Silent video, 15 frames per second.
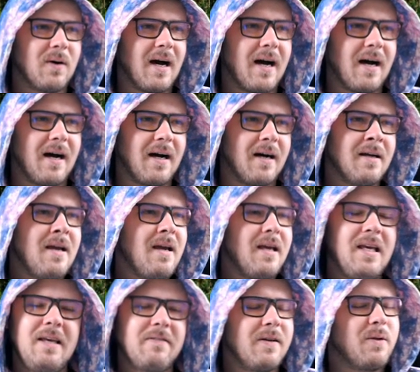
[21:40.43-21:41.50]
Uh,
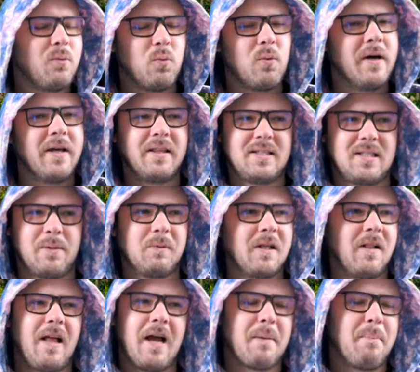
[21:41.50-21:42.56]
Even with
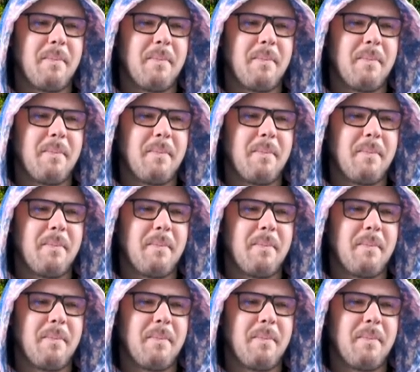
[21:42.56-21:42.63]
something like